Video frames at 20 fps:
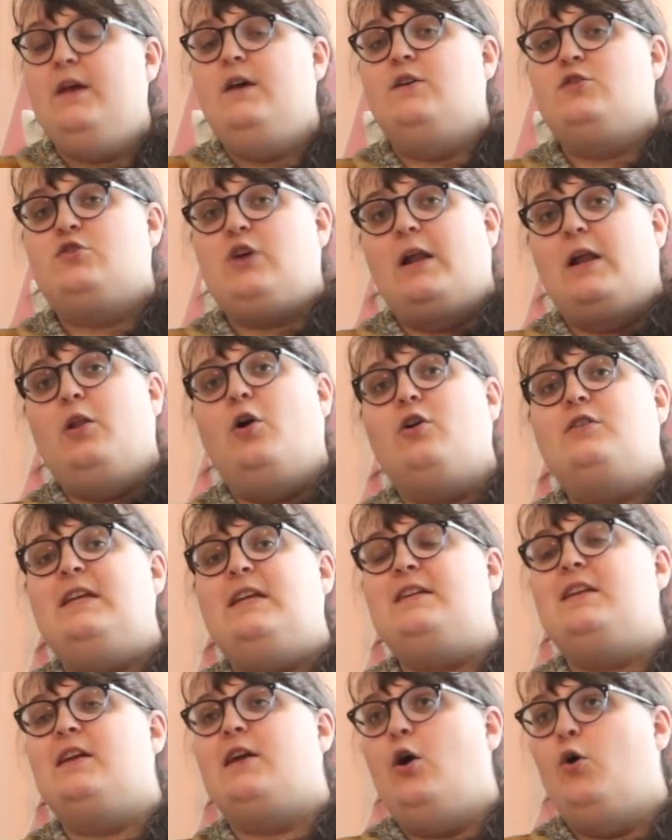So I looked
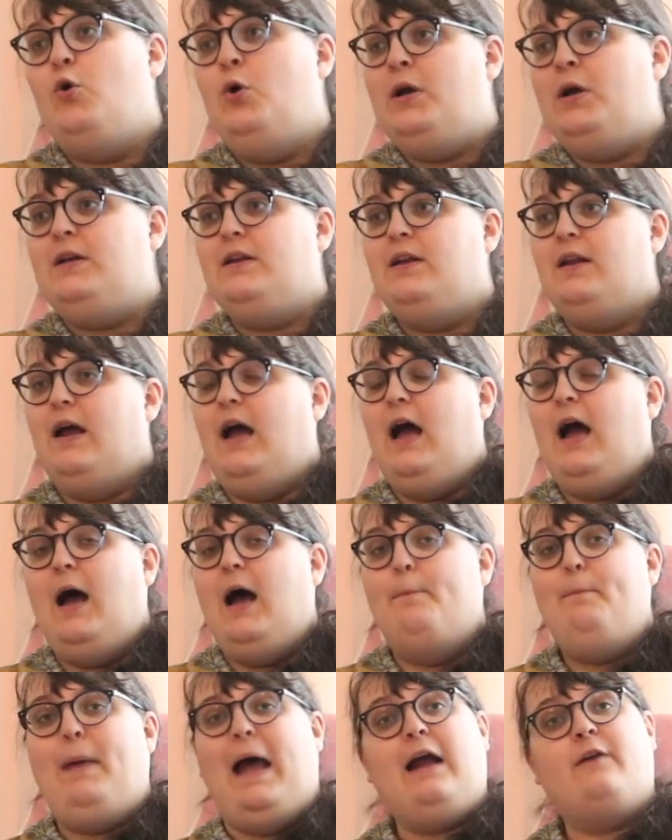into going
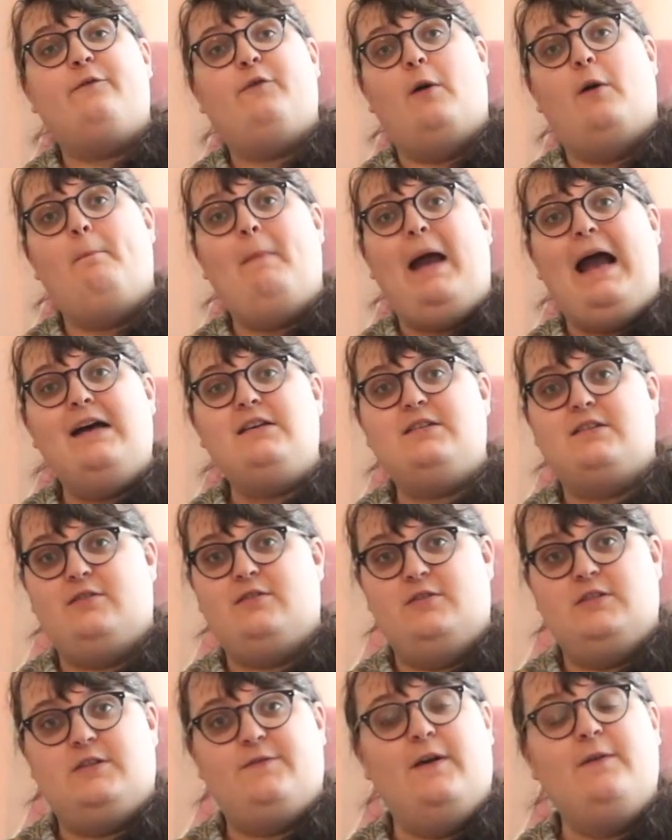back for a
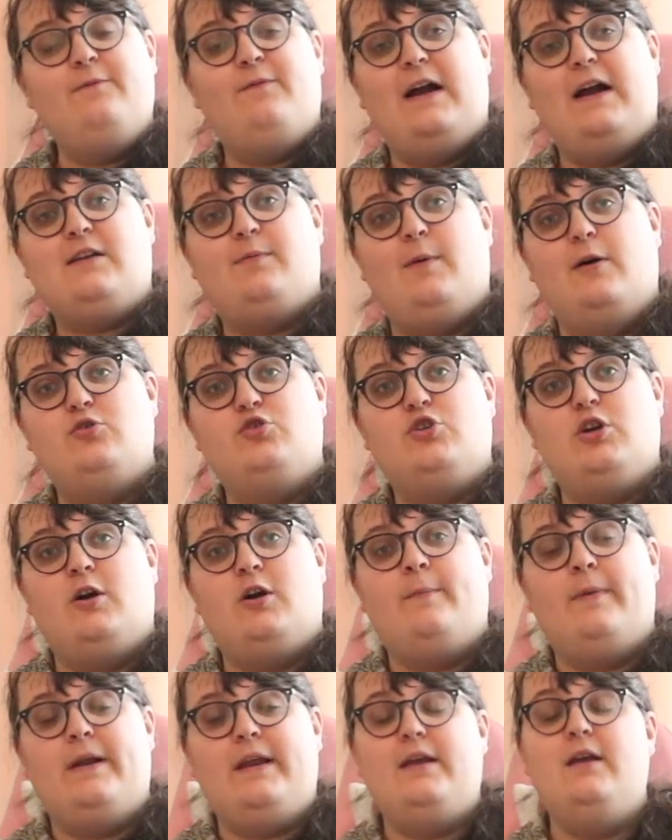master's. Fun fact about
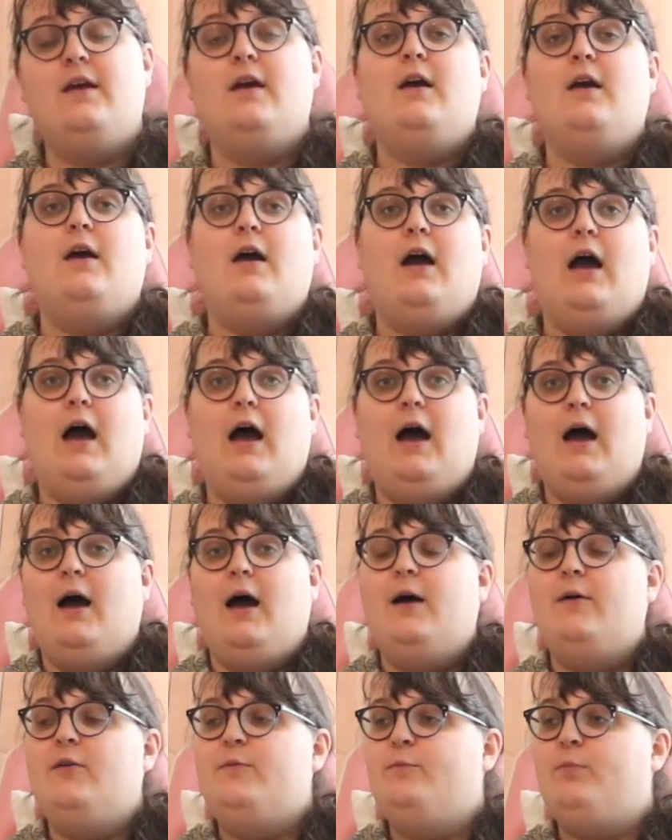Germany,
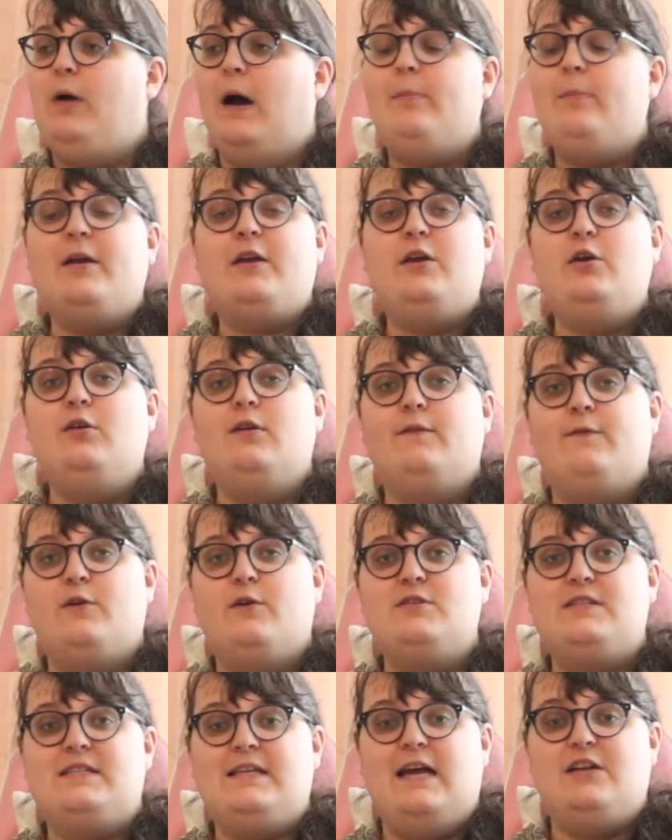public
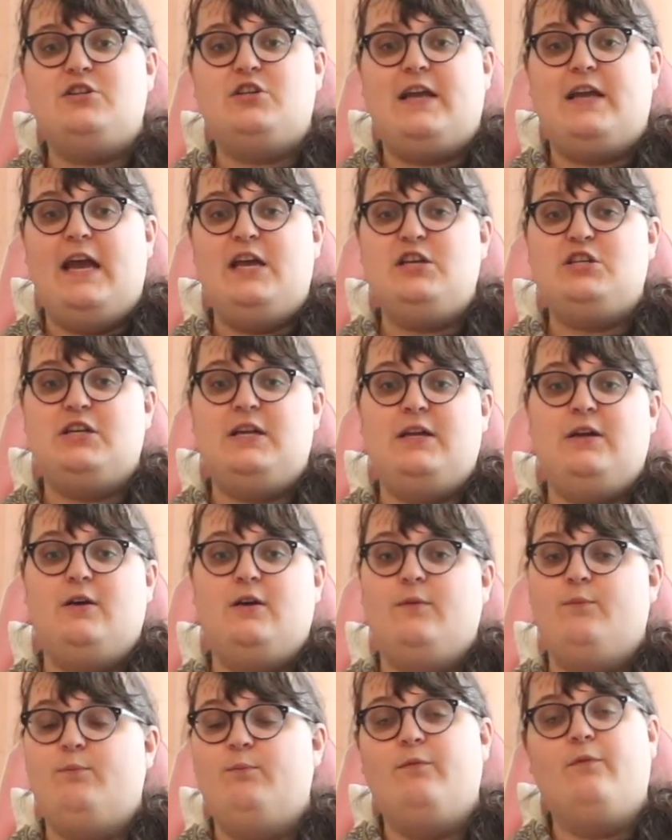university education
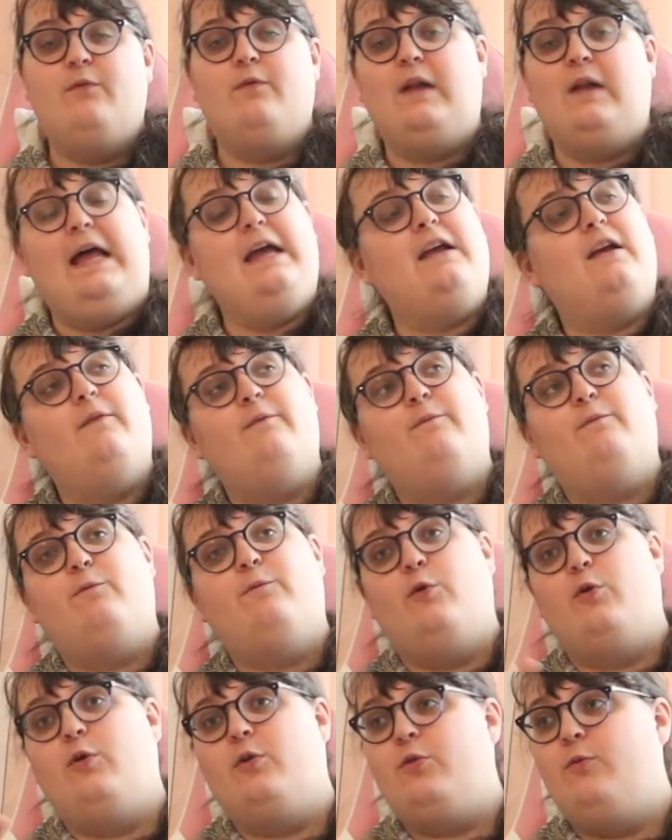here, like
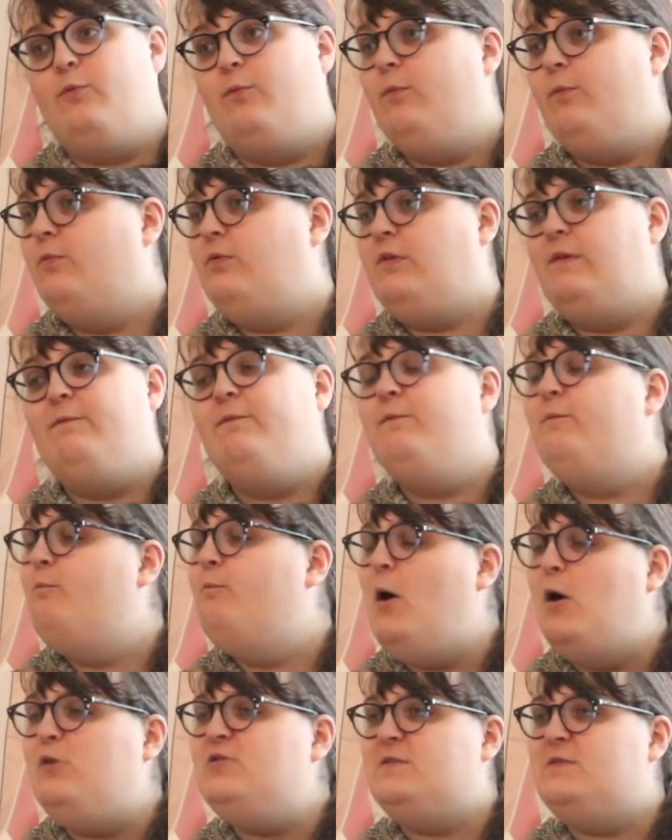for the
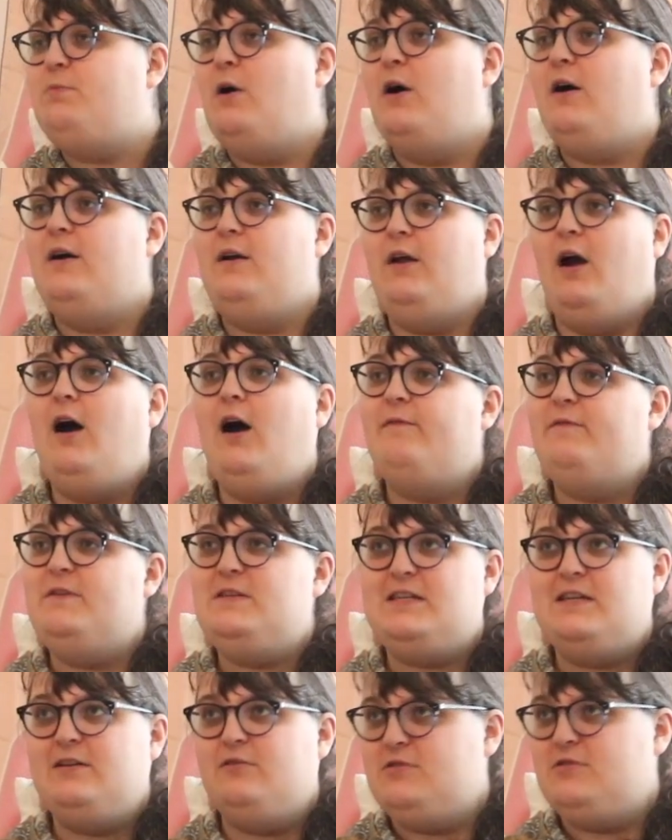most part,
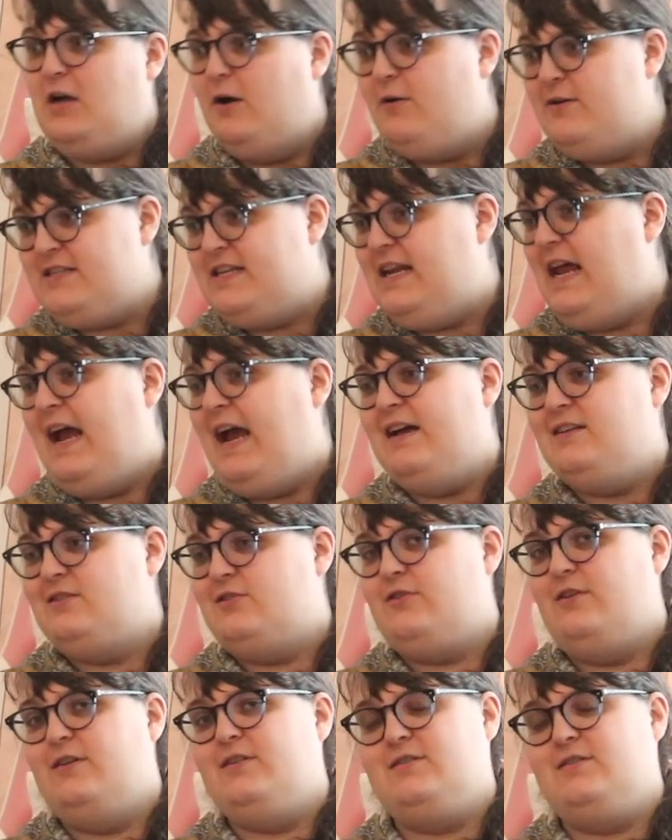obviously there's always an
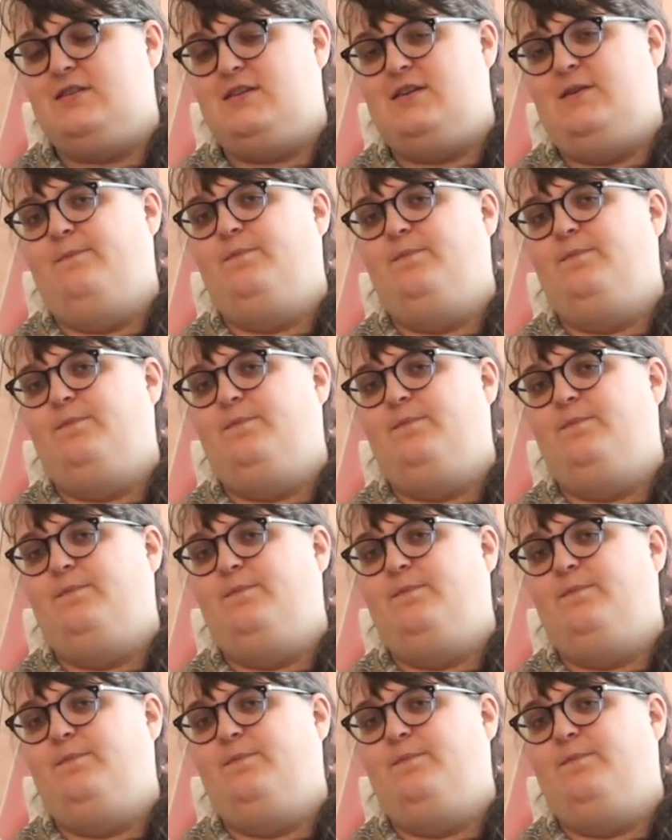asterisk,